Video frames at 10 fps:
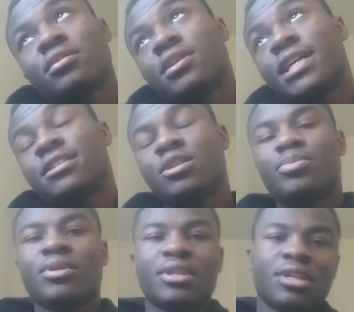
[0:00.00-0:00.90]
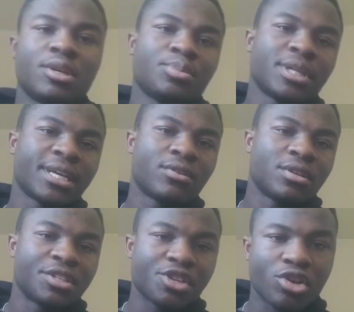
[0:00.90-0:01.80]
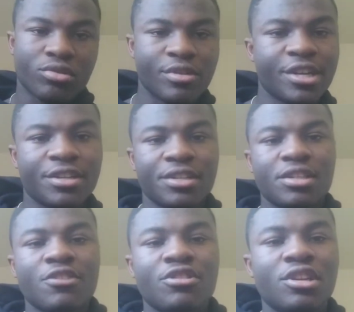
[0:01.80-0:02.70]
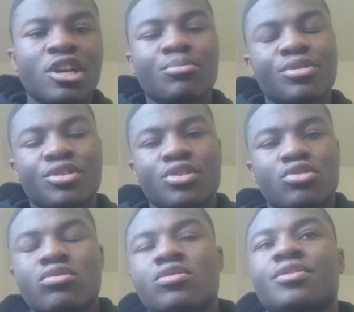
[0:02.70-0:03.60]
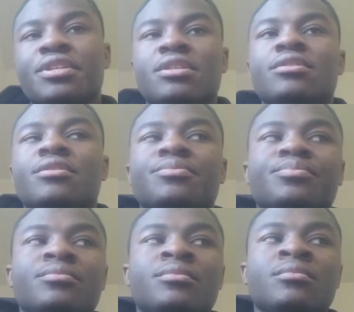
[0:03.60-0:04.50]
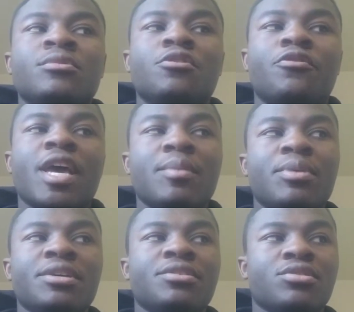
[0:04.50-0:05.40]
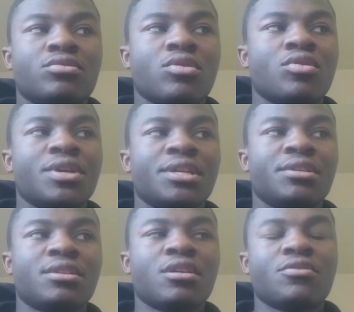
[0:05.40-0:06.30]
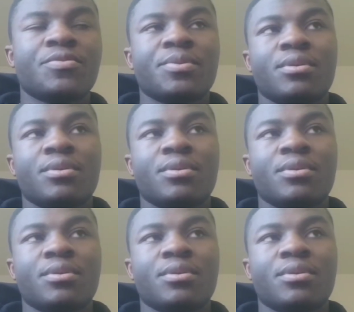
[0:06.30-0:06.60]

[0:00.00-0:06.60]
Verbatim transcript: as he's building up like on his career and stuff, the numbers are growing, the the fan base is growing and stuff.